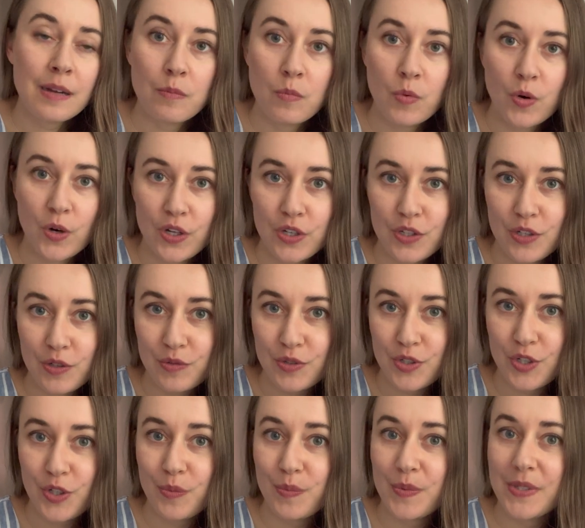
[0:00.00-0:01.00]
more
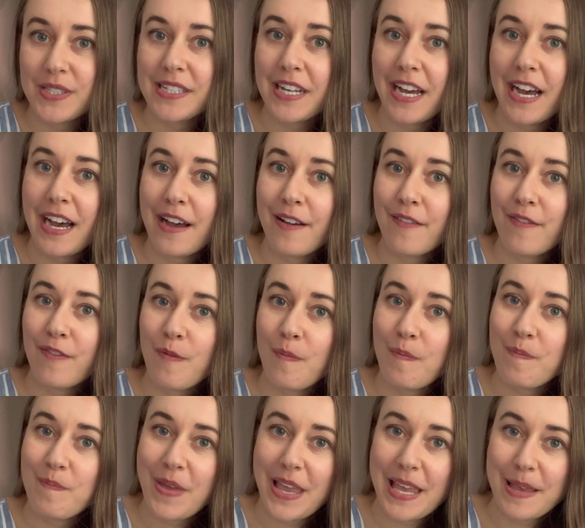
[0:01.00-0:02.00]
YouTube stuff,
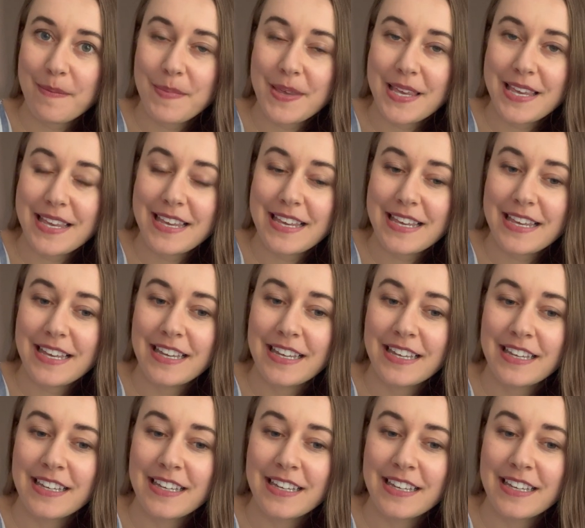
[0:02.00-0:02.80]
maybe